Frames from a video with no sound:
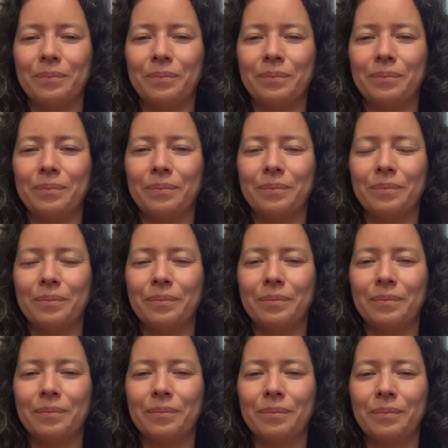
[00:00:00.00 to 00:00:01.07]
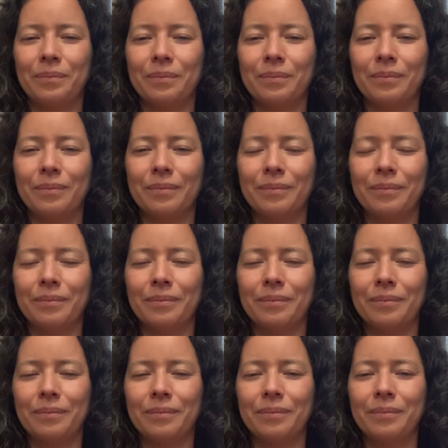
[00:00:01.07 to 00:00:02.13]

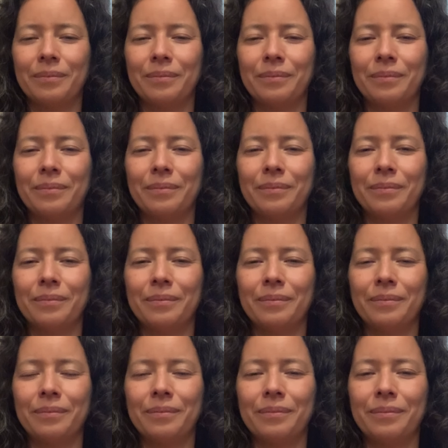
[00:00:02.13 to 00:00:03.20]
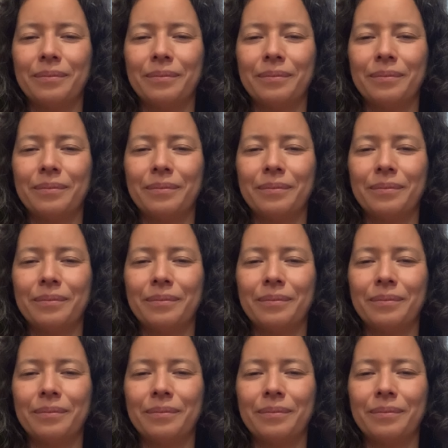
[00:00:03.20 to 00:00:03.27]
(no one is talking)